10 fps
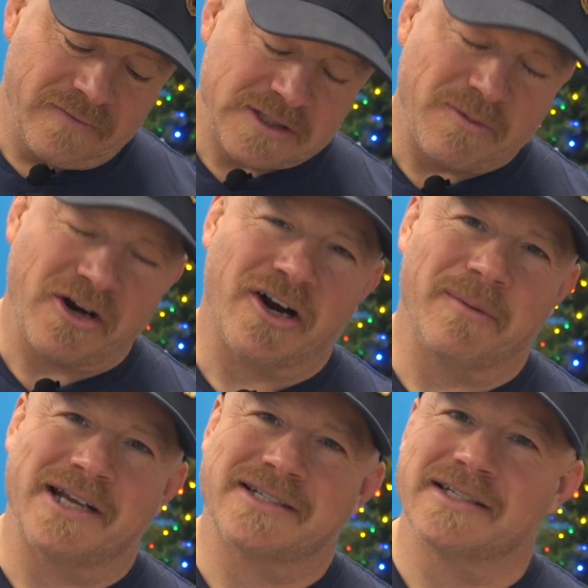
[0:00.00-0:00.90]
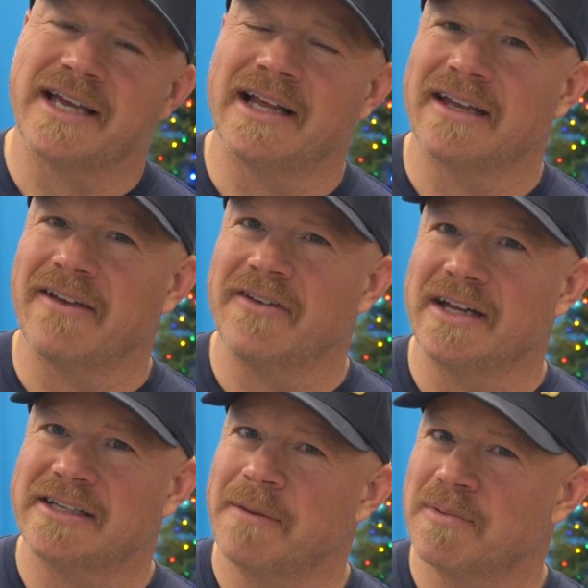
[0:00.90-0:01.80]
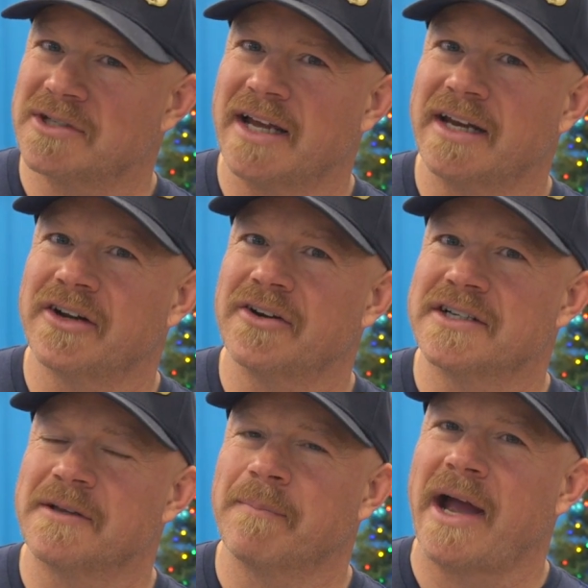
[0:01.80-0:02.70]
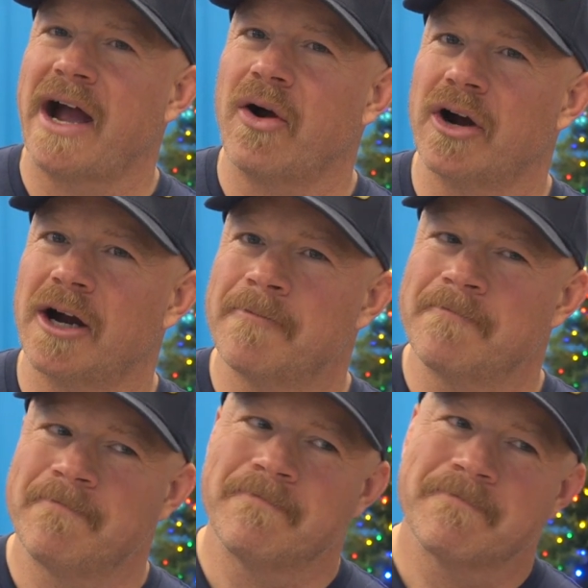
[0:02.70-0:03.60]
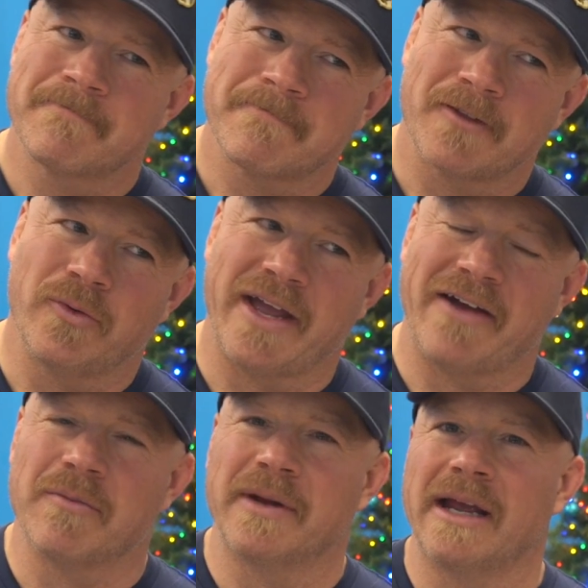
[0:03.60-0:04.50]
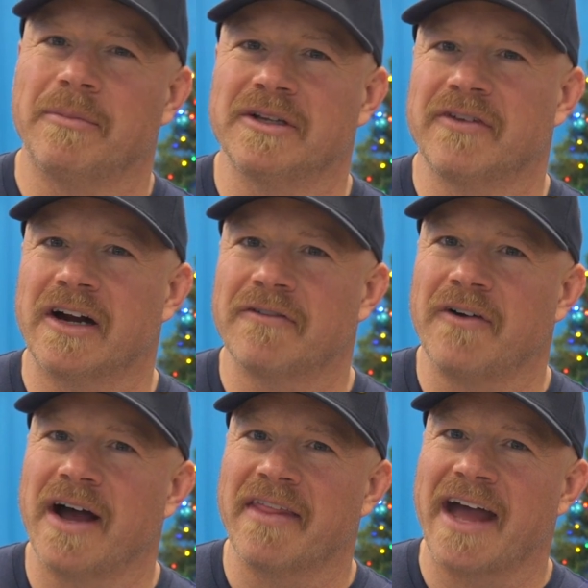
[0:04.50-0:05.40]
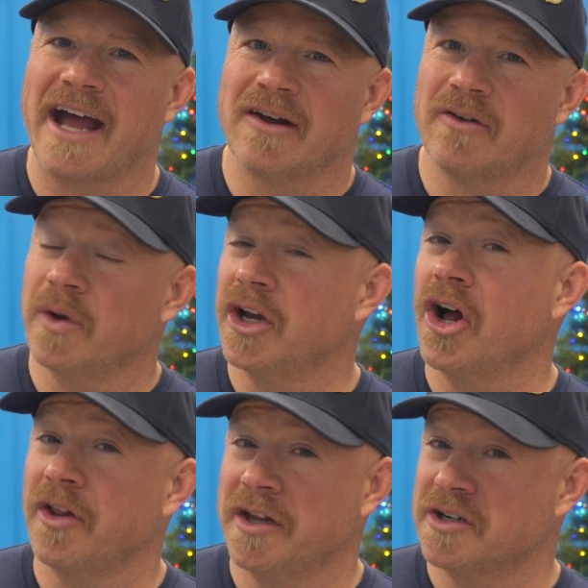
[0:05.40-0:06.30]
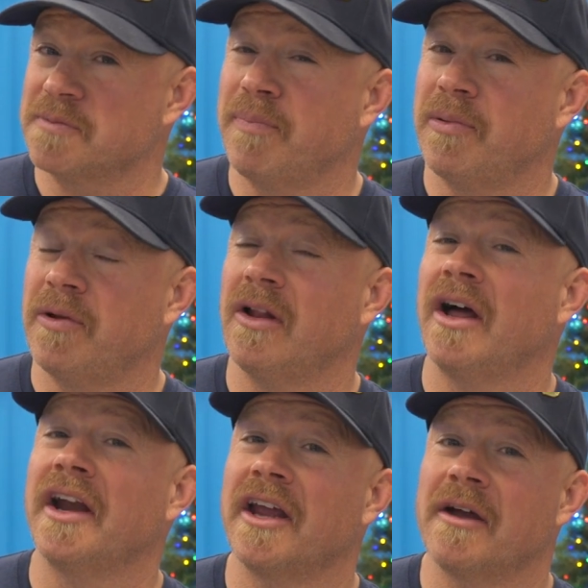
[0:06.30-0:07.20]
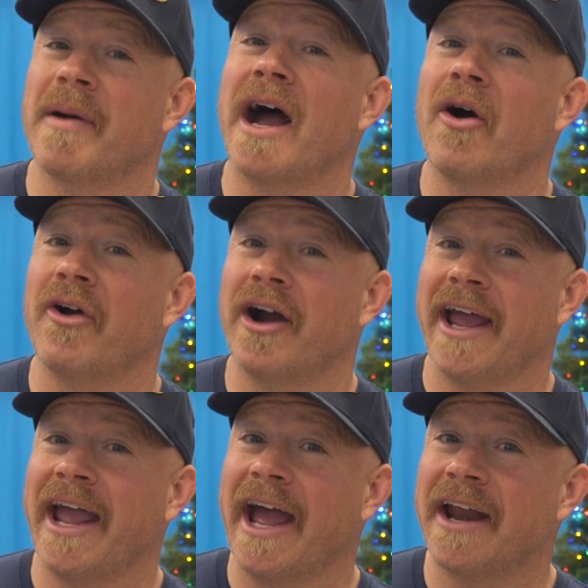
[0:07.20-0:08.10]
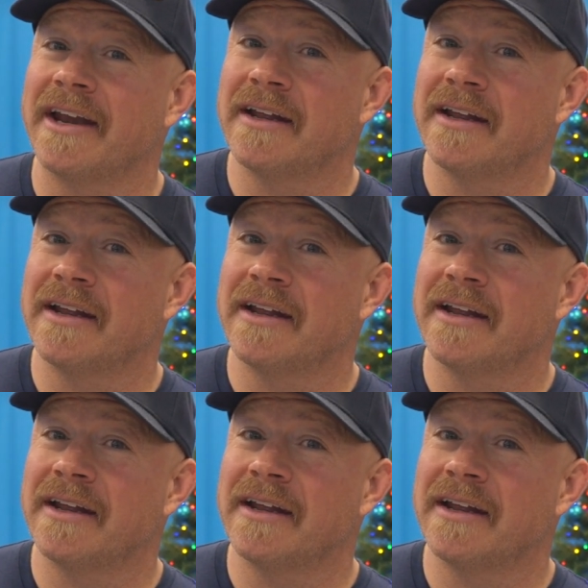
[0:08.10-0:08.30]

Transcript: Smart Carb likes to say it'll give you a 10% increase in power. We haven't been able to verify that. We know that there's plenty of power at hand.